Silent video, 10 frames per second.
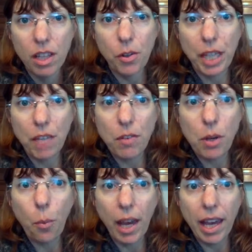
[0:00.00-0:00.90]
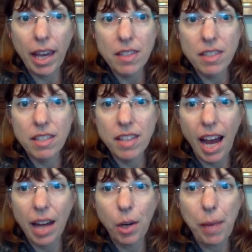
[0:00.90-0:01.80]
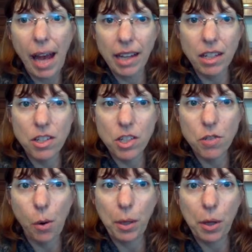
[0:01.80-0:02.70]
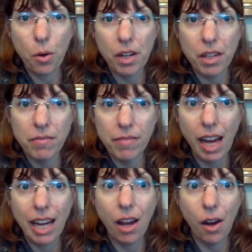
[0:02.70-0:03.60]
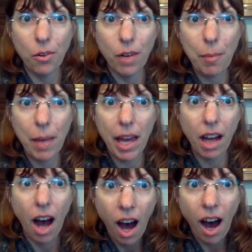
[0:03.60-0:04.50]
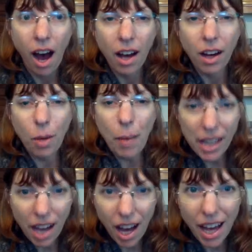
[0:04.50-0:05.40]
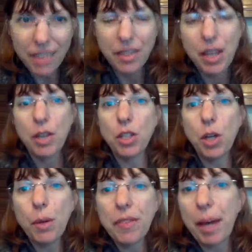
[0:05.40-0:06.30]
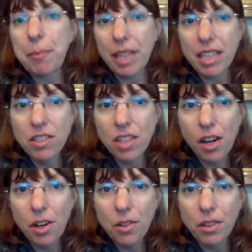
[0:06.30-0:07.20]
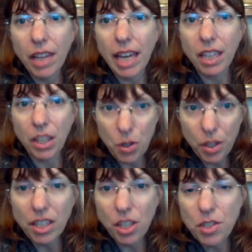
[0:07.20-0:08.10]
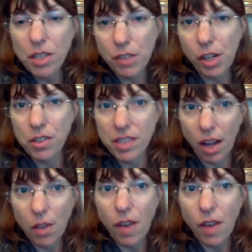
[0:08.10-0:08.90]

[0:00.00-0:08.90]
they're giving away this entire package of Tony Horton. I know. I'm like, oh my God. You know what that means though? Like, you could use it for yourself,